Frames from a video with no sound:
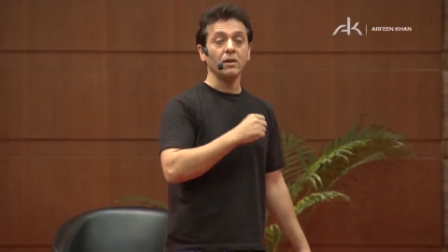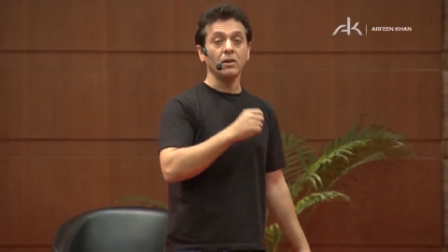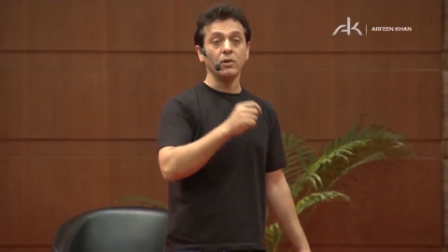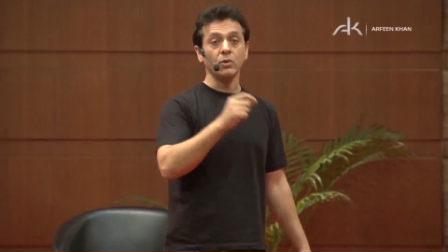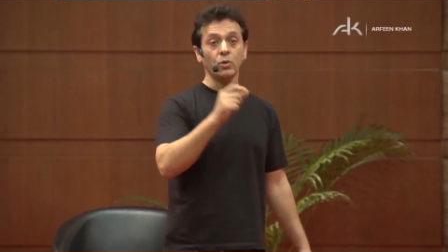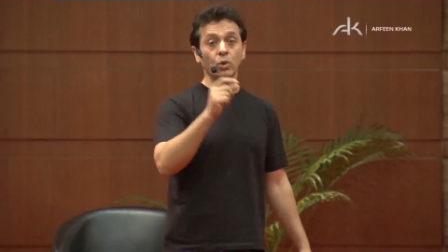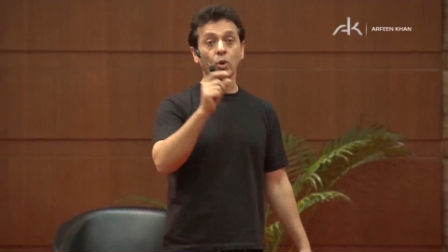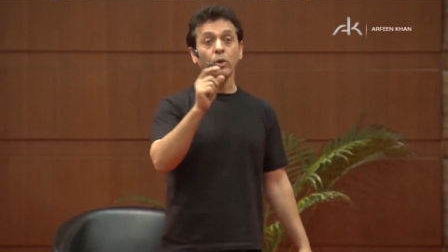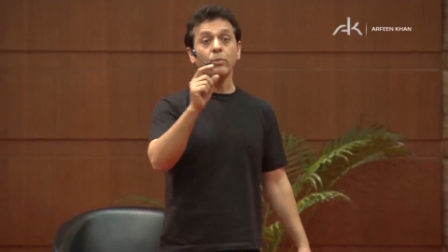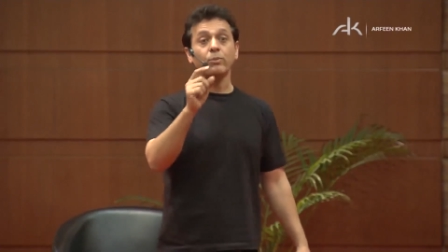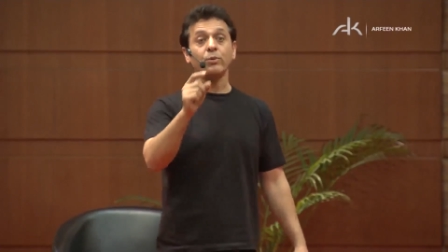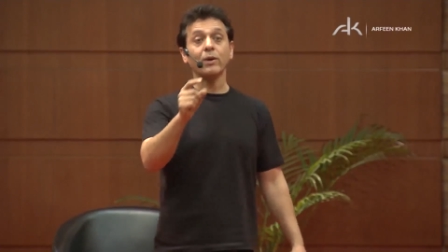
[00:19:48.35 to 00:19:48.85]

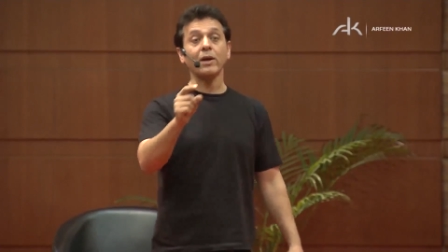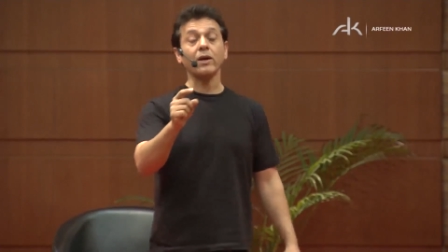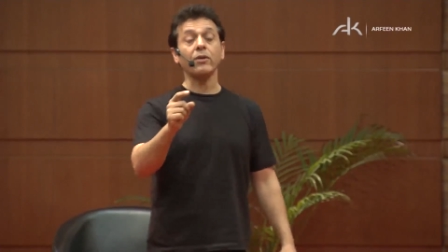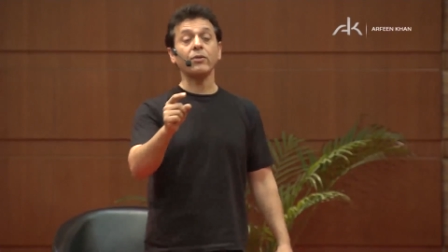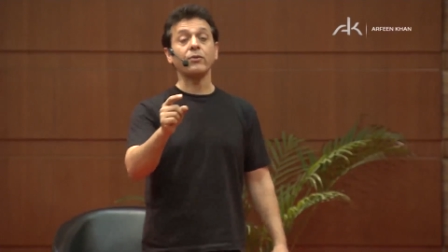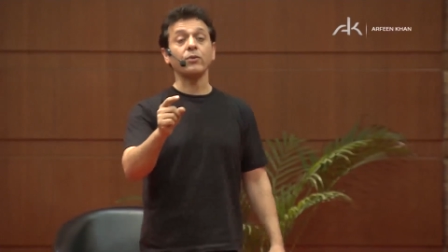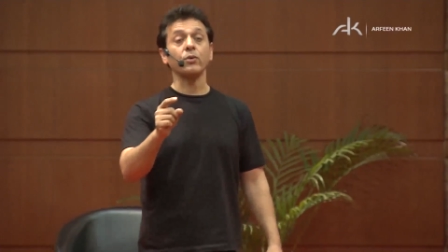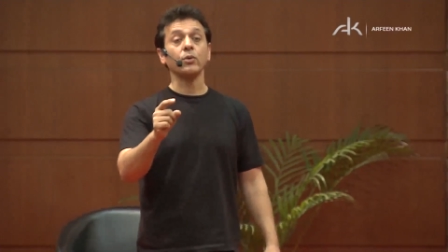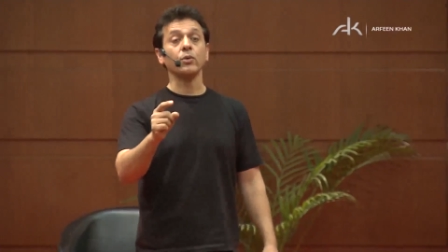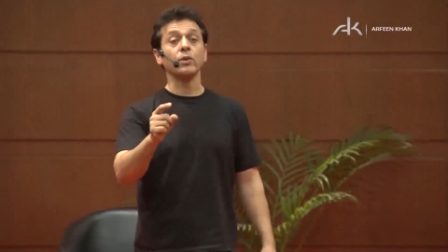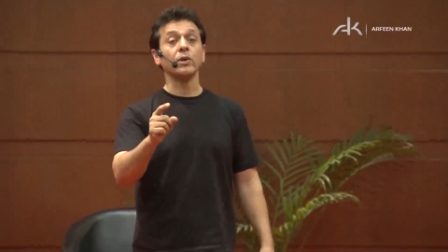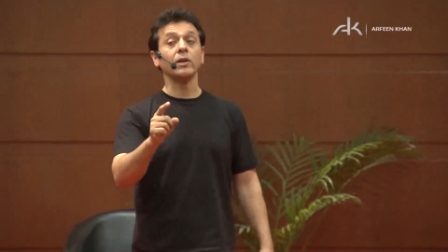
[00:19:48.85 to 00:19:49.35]
Your
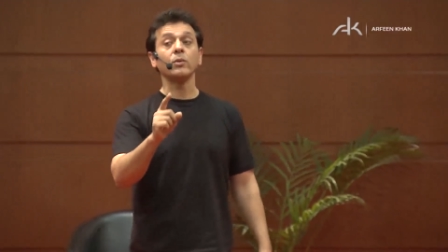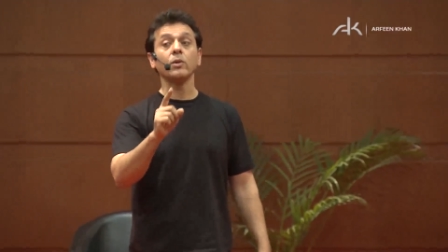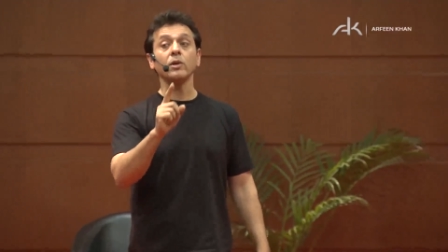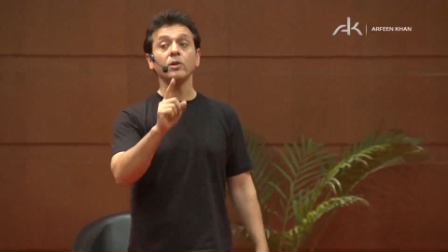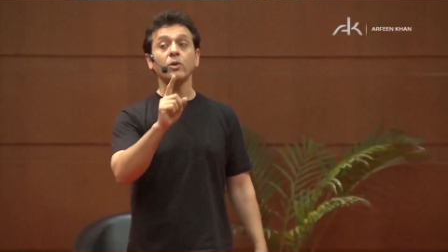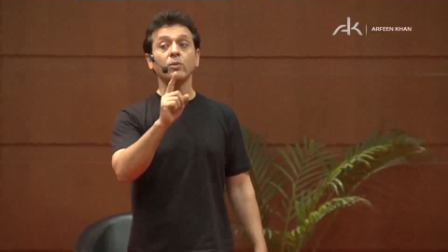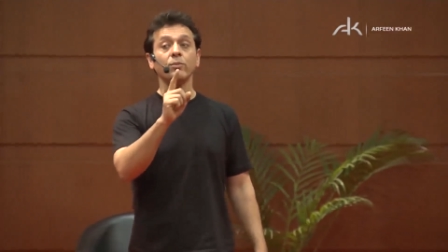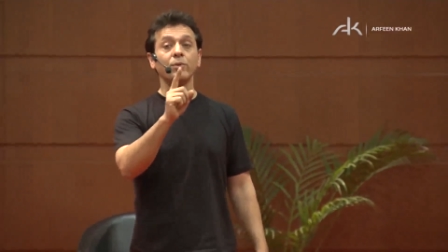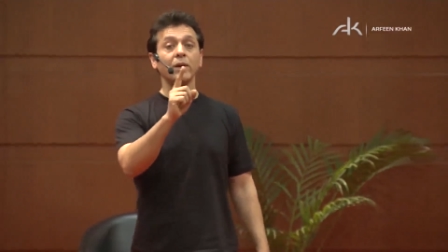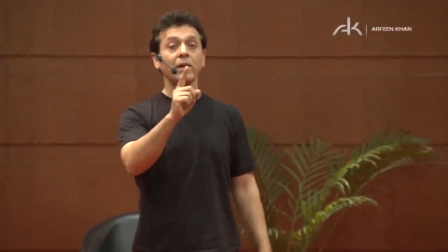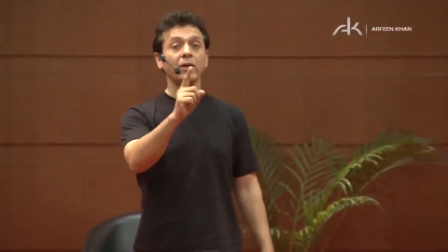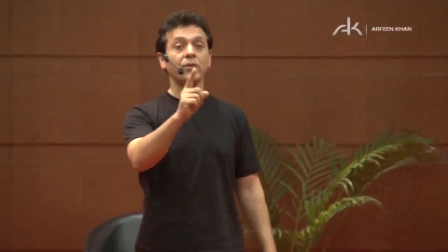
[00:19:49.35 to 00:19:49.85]
breakthrough, do you know what
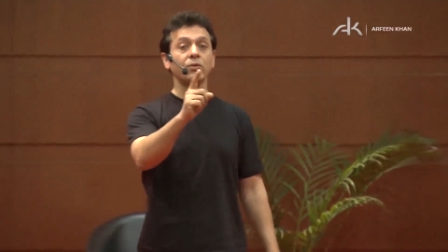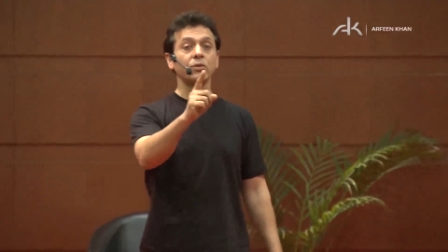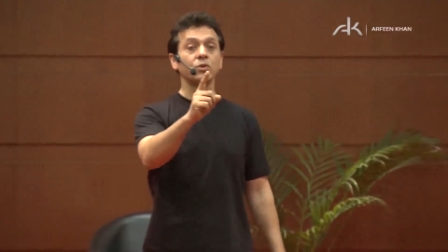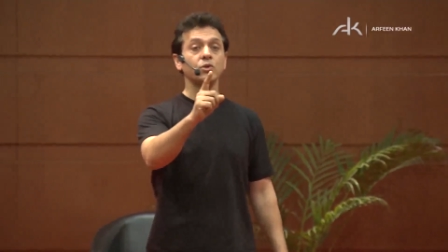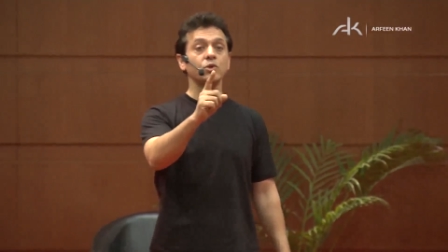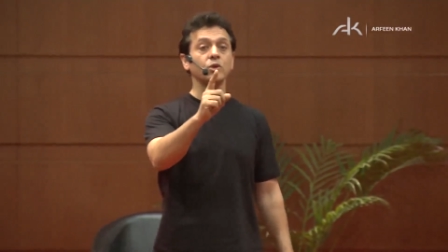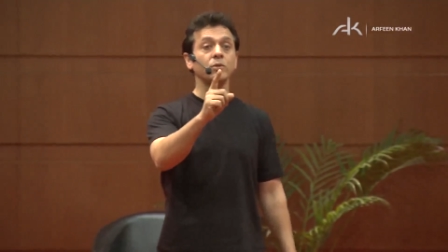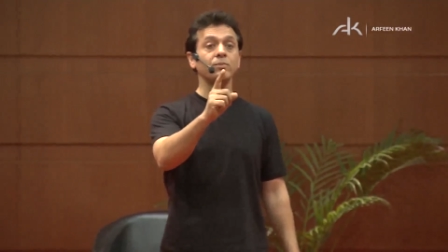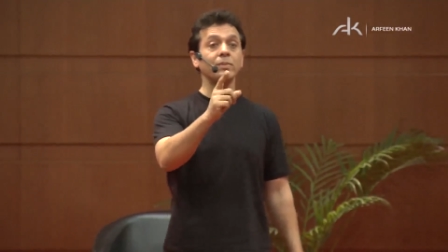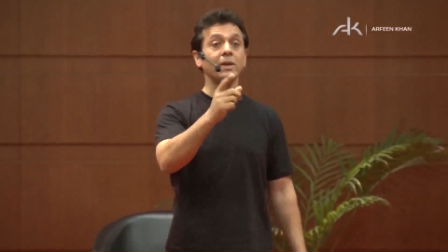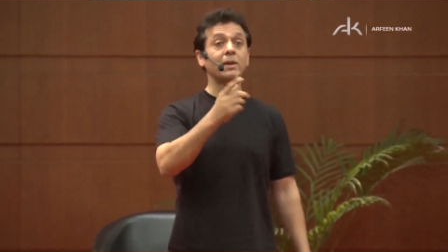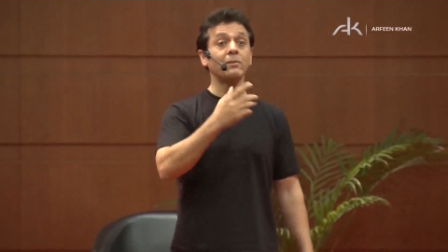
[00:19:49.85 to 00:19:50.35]
your breakthrough
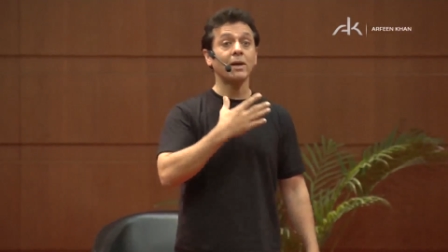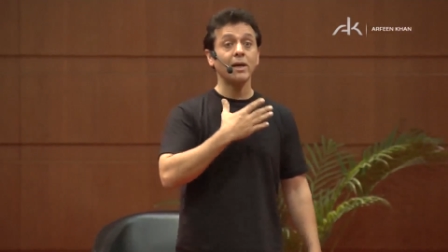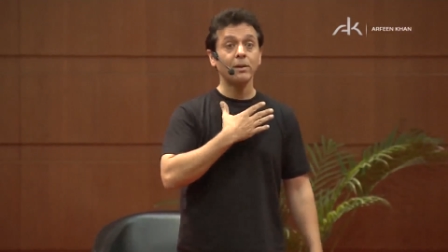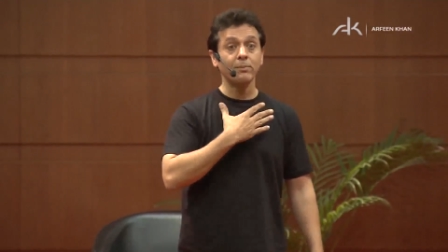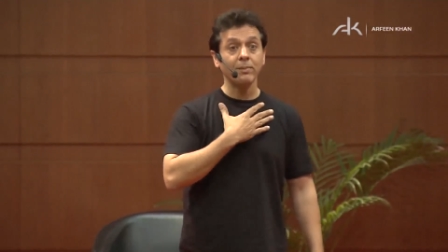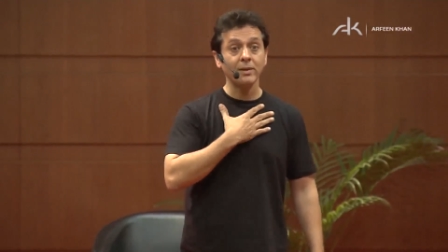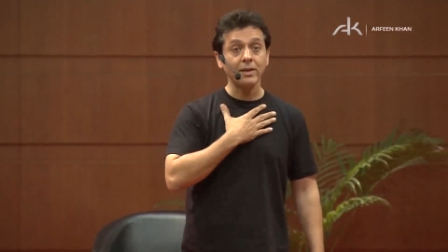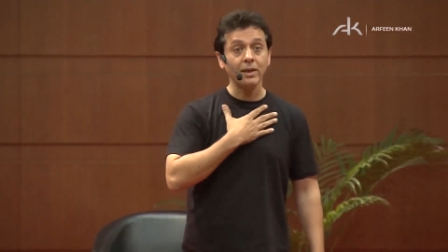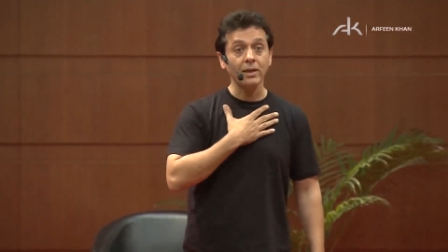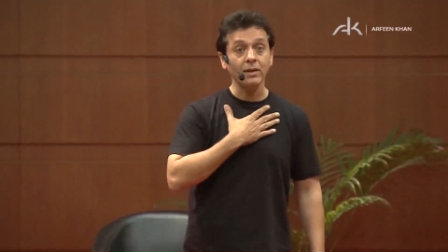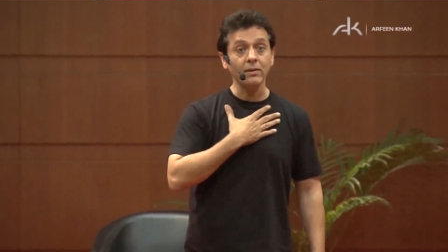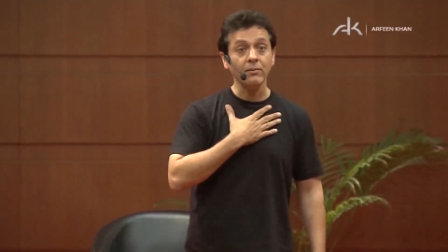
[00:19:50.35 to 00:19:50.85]
should be in my
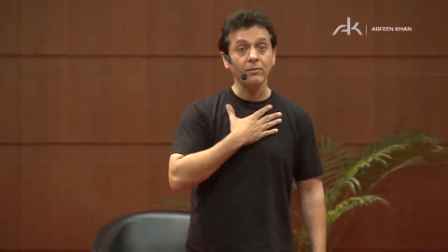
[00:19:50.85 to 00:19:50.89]
opinion?